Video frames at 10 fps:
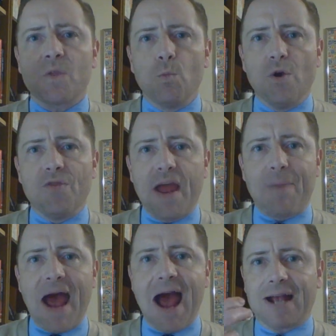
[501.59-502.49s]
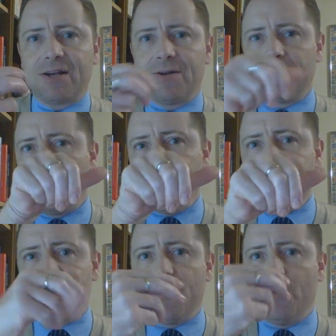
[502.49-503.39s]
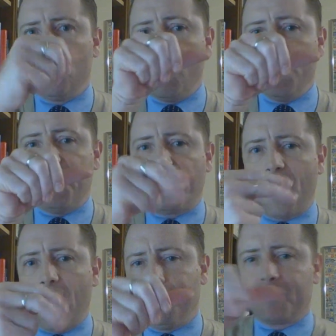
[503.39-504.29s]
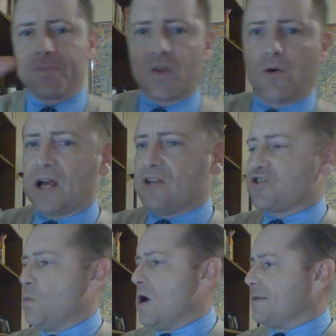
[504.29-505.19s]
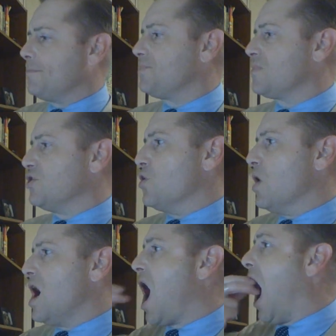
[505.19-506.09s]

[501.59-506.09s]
where they pack in with the thumb. Okay, so what they're doing